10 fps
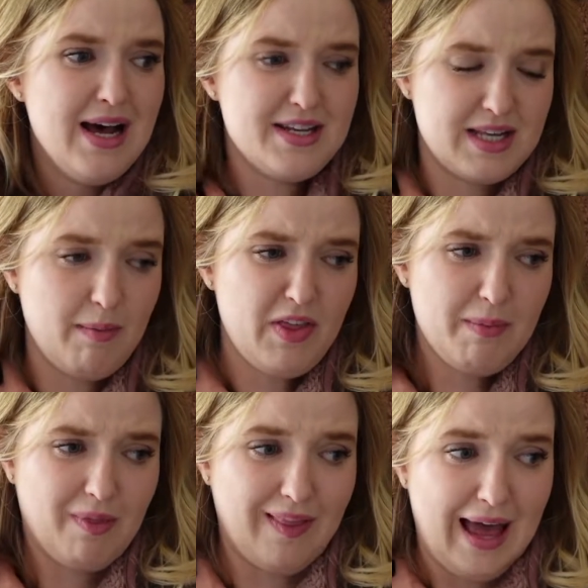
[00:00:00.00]
Some of
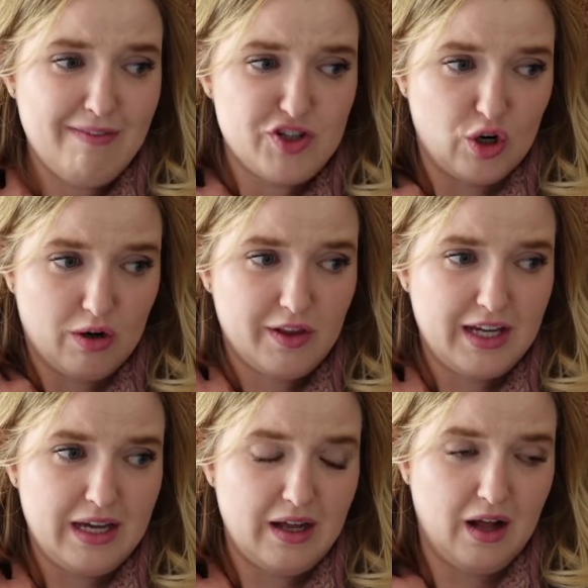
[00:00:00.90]
them left early,